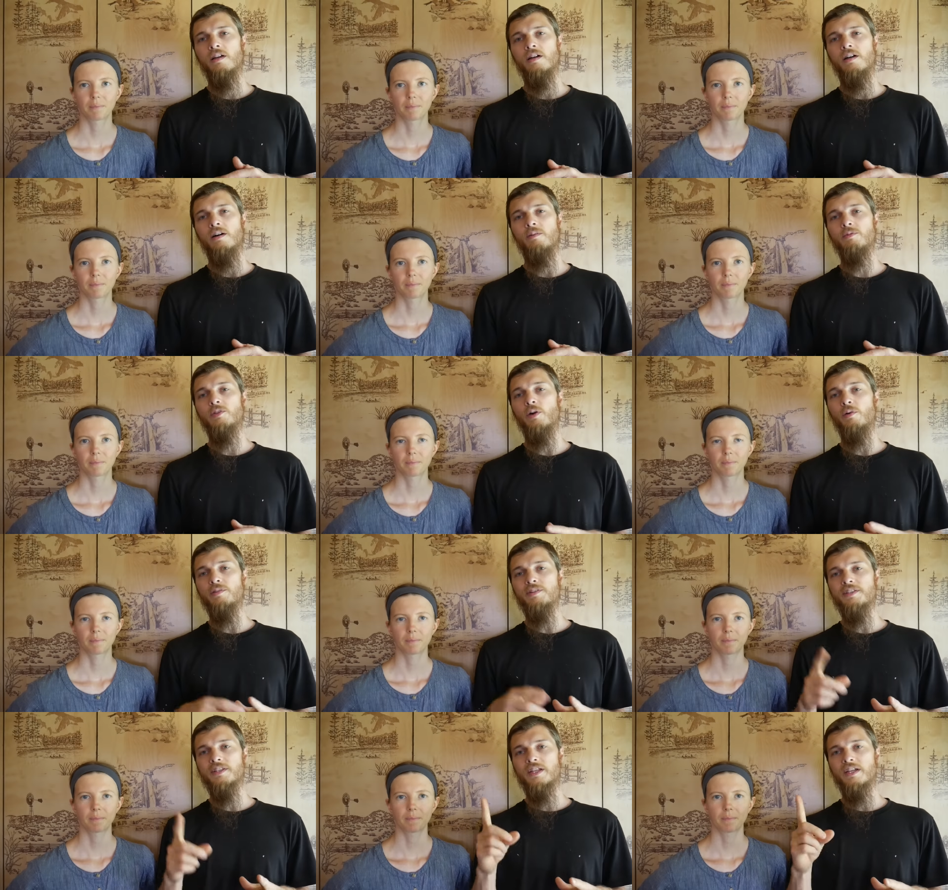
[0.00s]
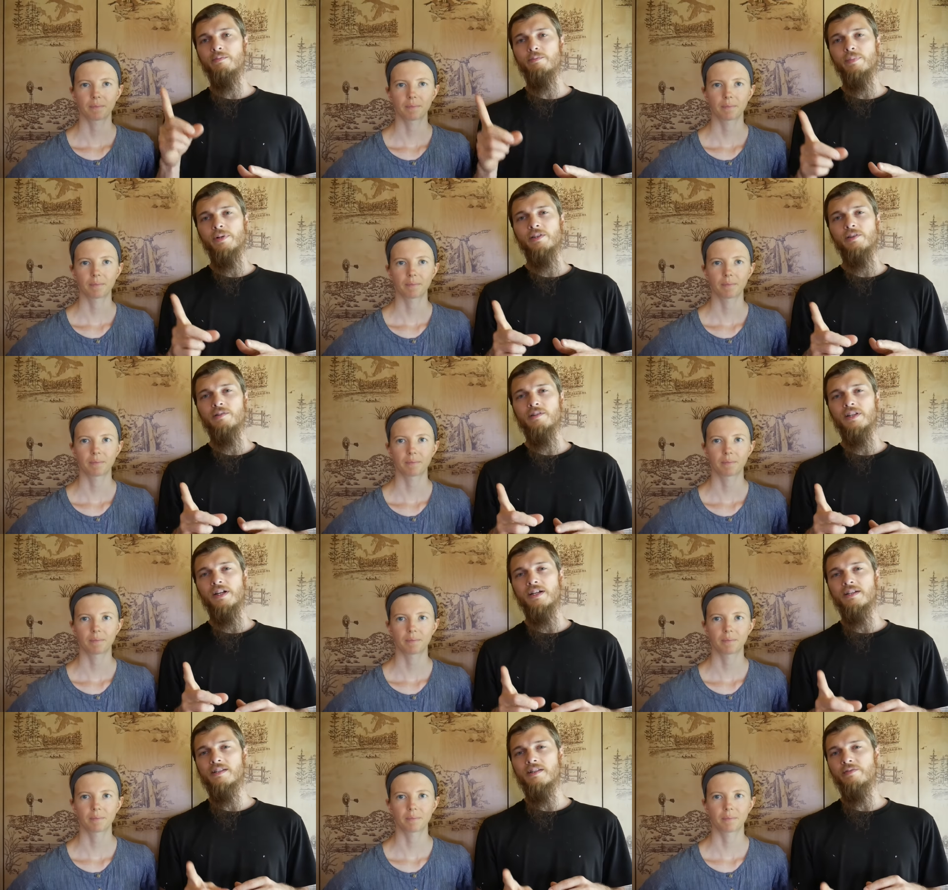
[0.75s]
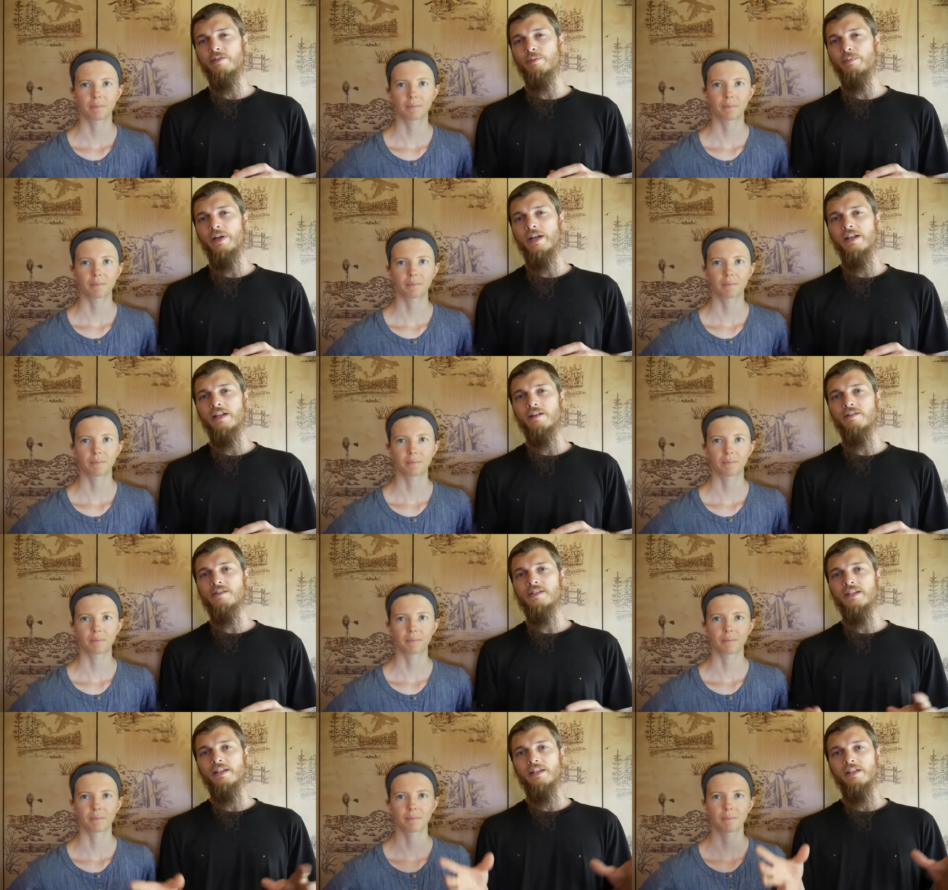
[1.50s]
Speaker 1: Don't skimp on those lights. If you're painting your
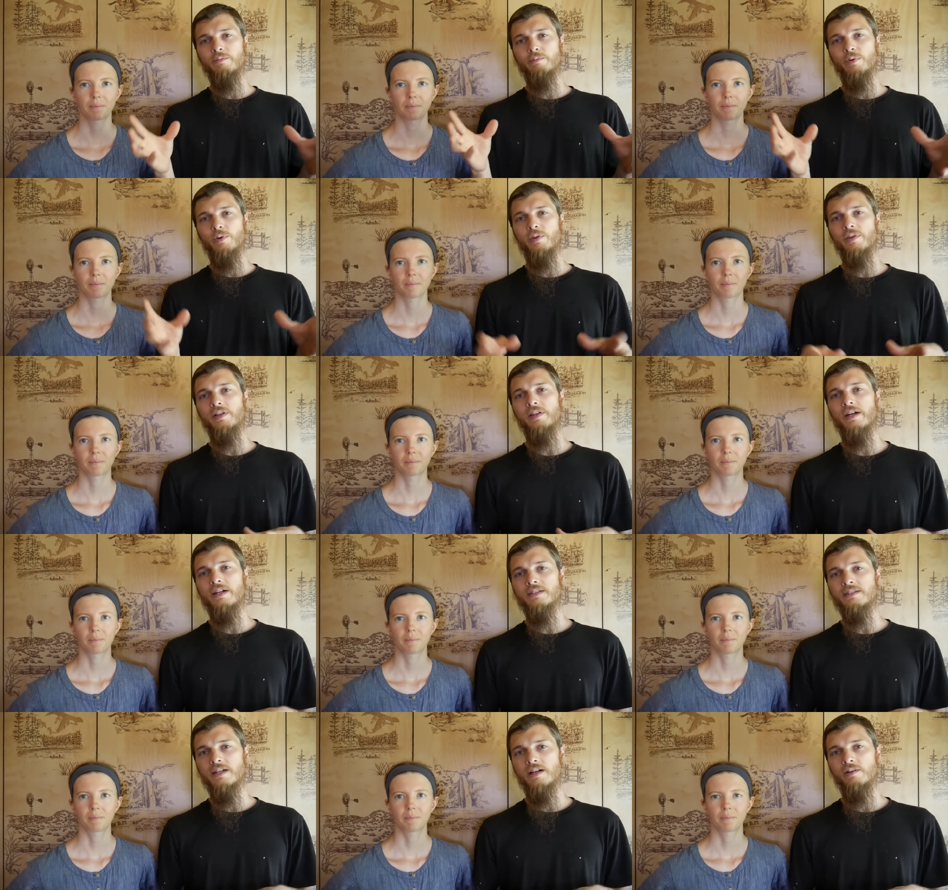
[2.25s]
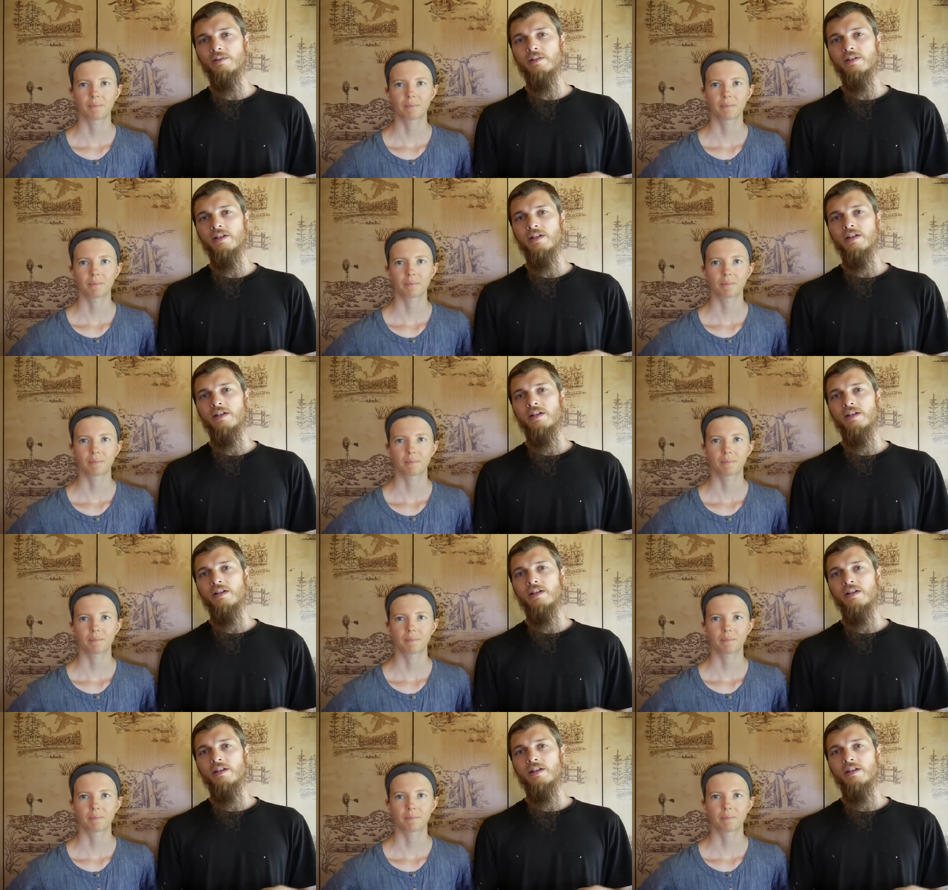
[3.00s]
ceiling, pull the light down.